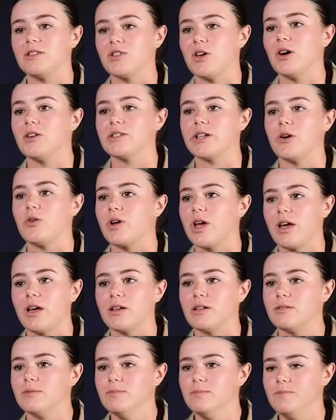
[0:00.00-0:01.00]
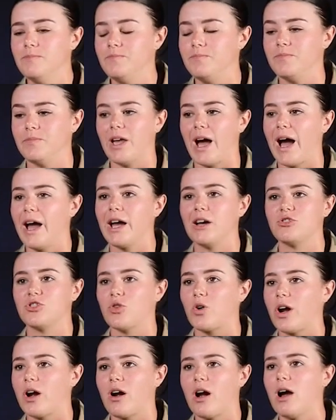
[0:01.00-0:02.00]
So I was like, okay, I have
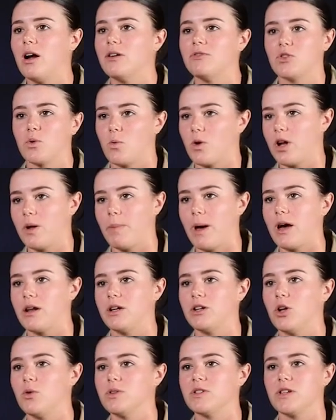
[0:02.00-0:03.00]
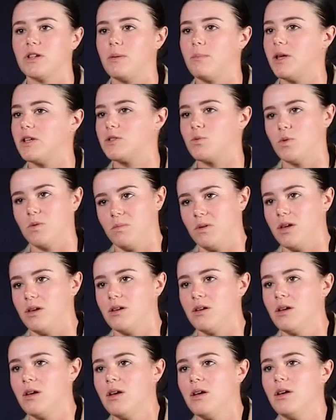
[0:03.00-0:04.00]
short hair. I don't have to worry about it. No one's going to mess with
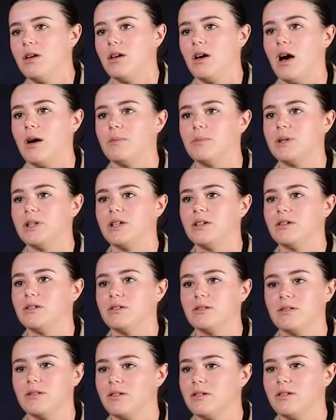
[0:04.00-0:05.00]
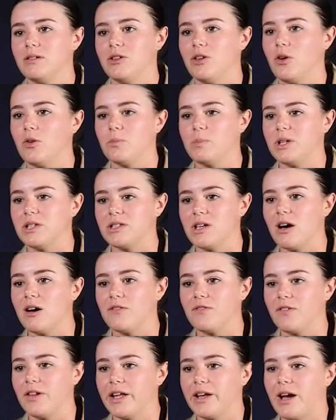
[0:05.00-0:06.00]
me. I'm going to, you know, be
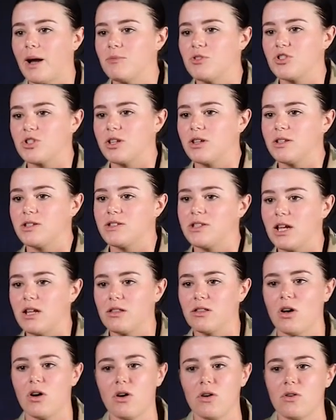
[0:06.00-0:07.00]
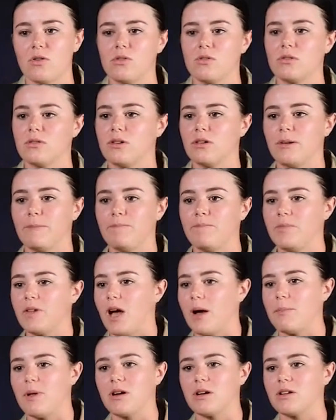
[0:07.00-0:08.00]
tough. Like, I'm just going to stay low.
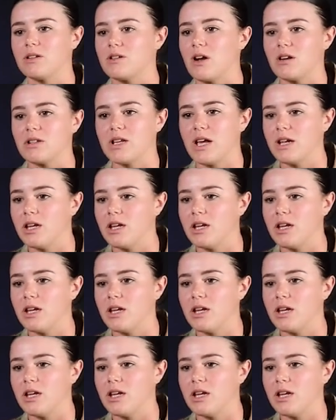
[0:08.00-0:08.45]
I'm not going to talk to